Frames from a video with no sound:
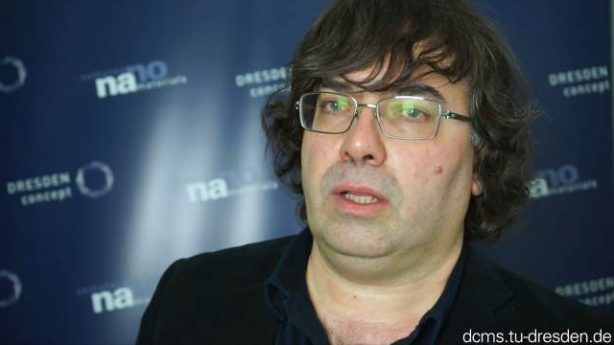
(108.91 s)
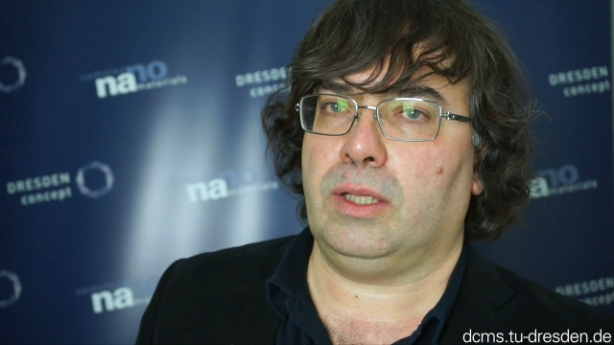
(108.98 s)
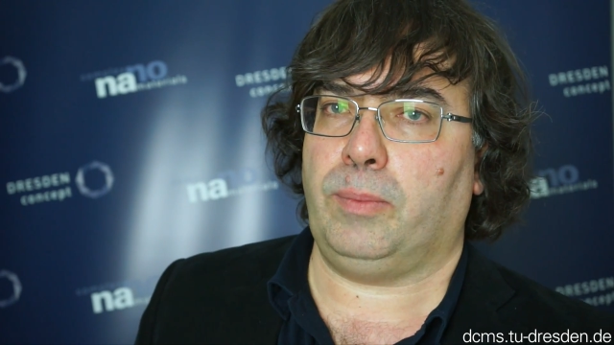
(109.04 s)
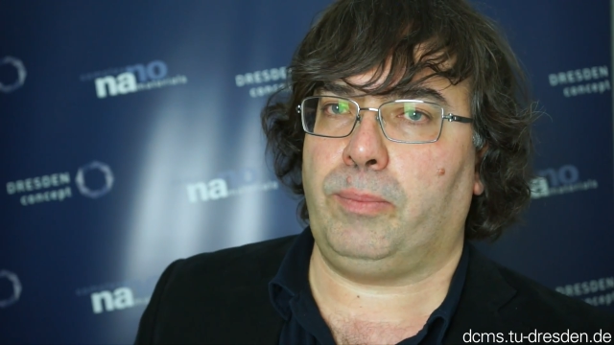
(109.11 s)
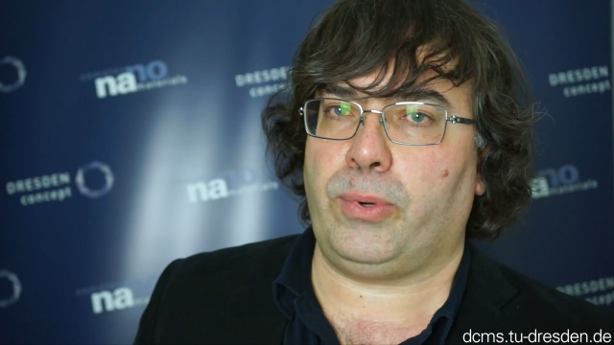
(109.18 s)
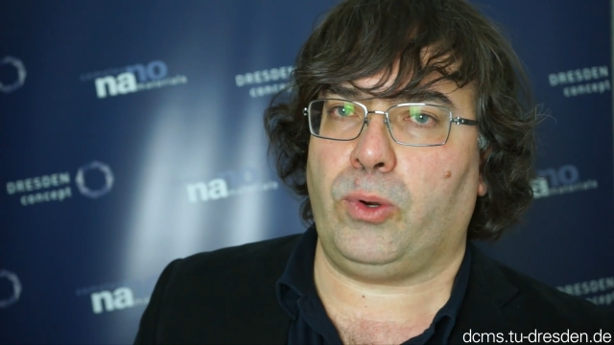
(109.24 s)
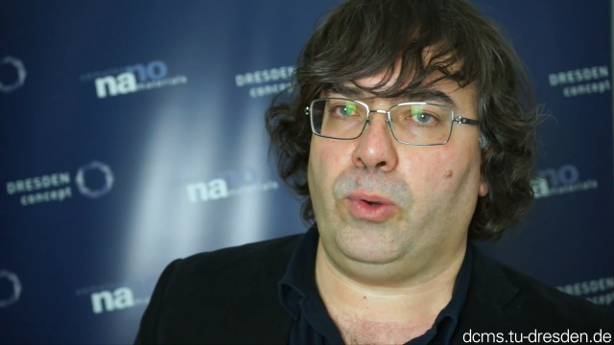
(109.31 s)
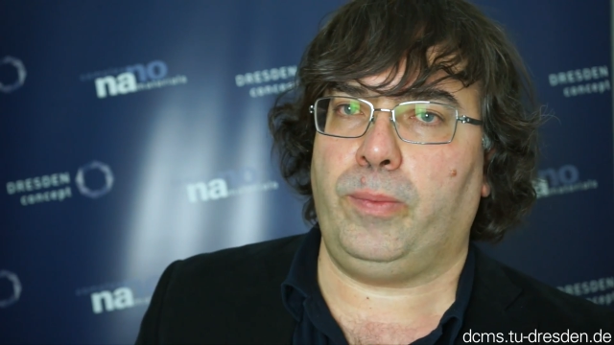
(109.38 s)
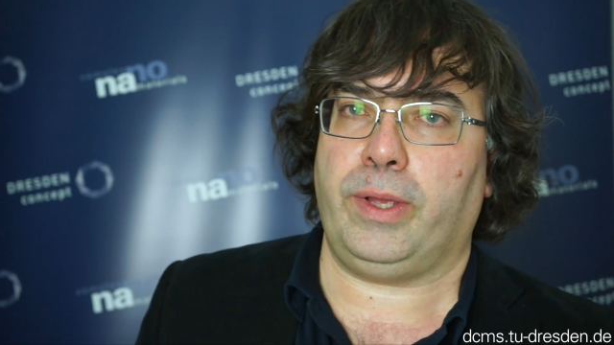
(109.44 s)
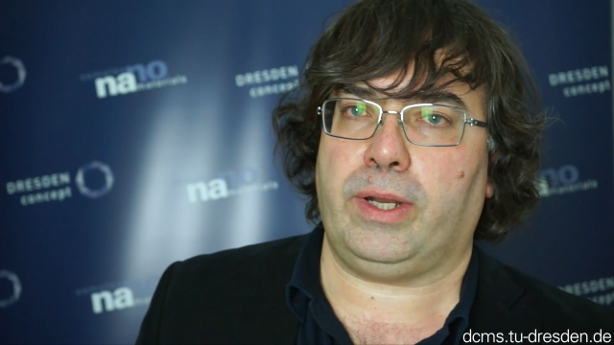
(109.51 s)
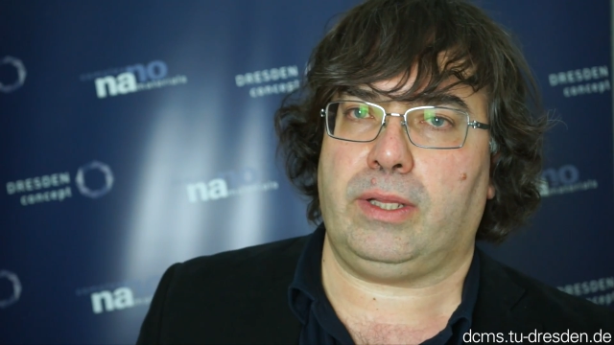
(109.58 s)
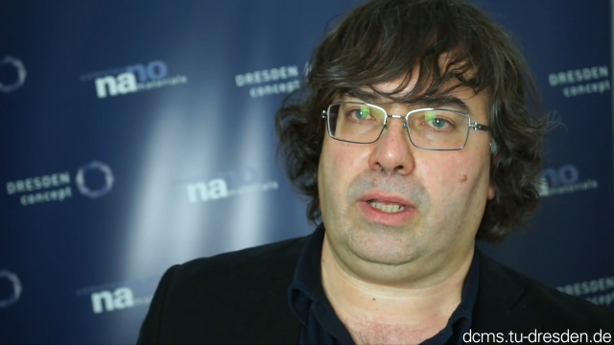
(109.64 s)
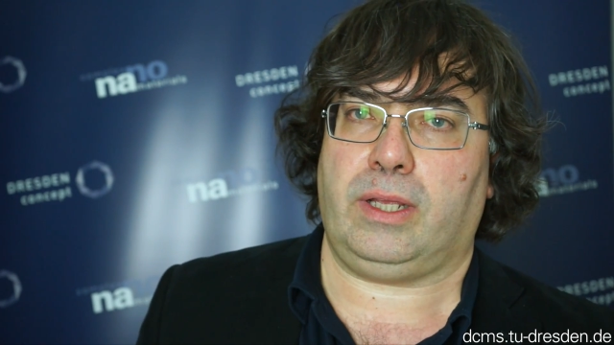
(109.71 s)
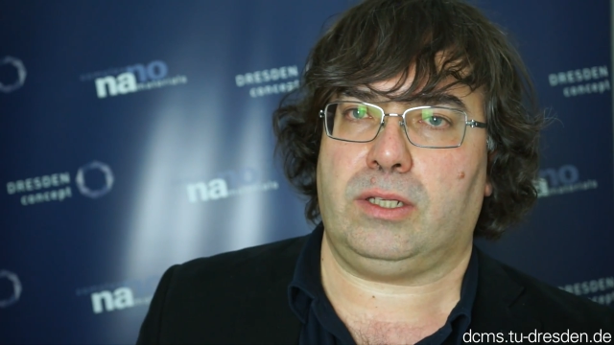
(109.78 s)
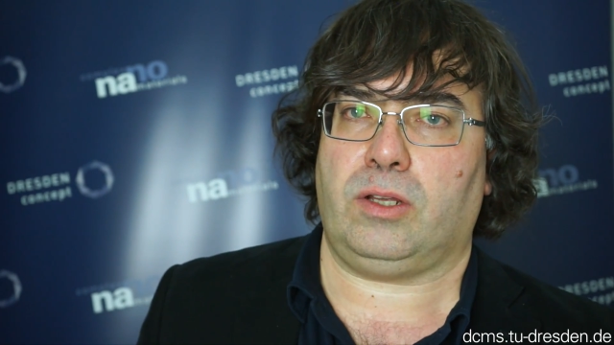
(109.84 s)
the
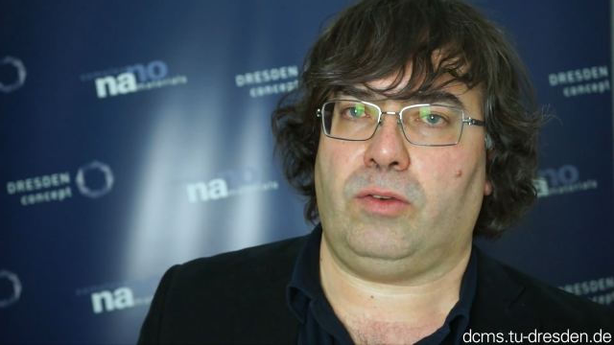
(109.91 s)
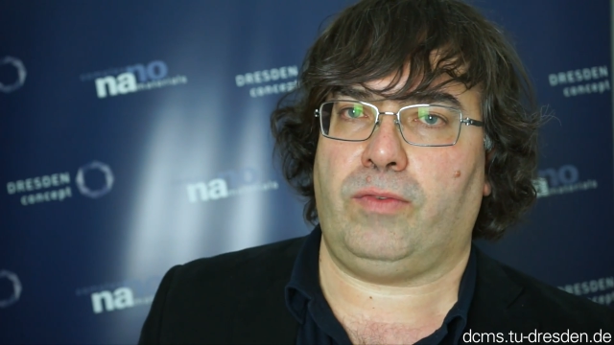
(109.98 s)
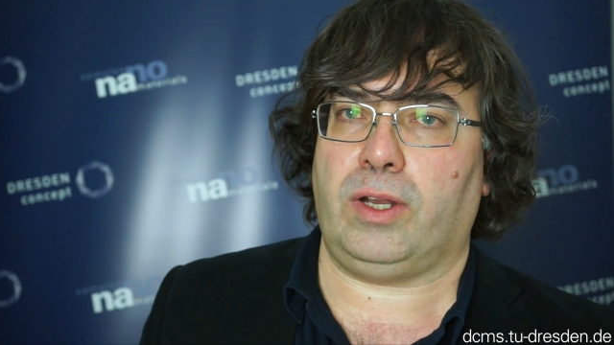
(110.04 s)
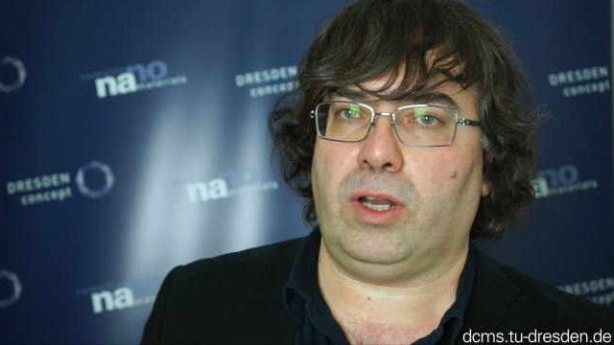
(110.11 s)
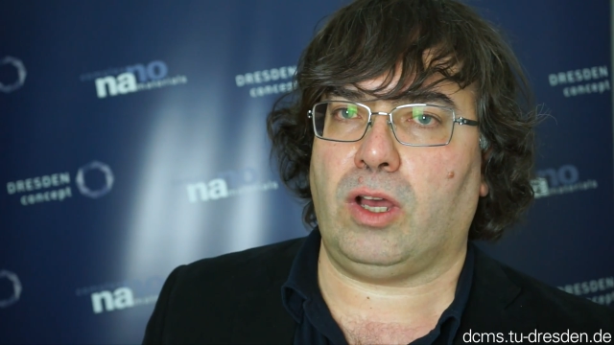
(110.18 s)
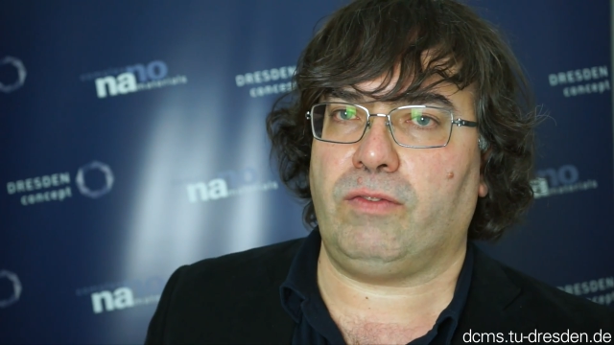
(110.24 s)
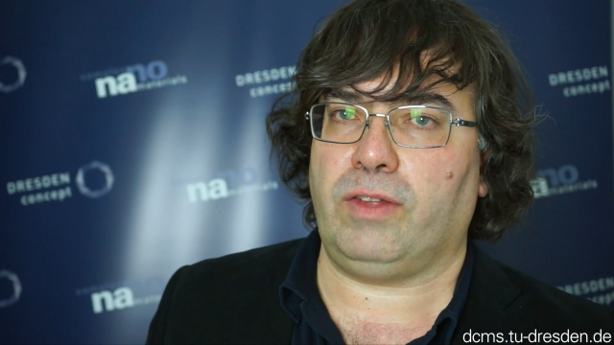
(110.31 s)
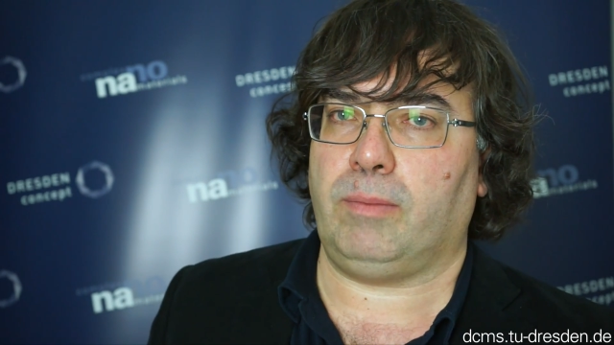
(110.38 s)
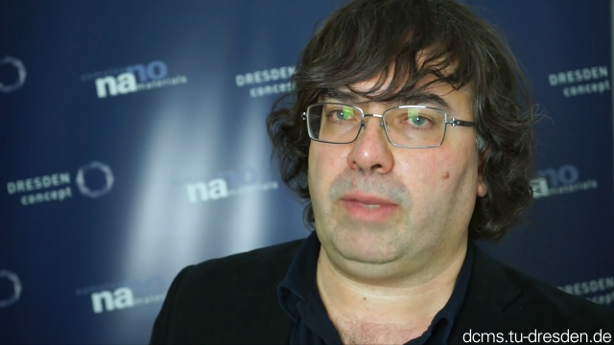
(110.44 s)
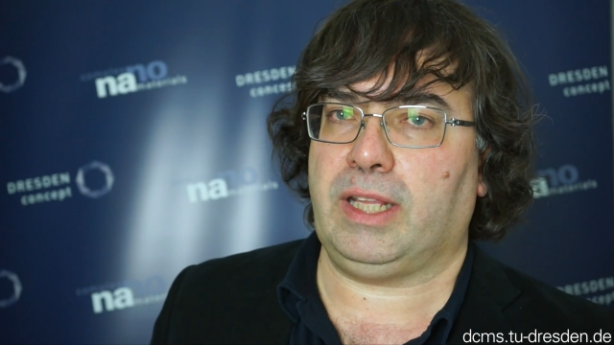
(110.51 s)
properties of a novel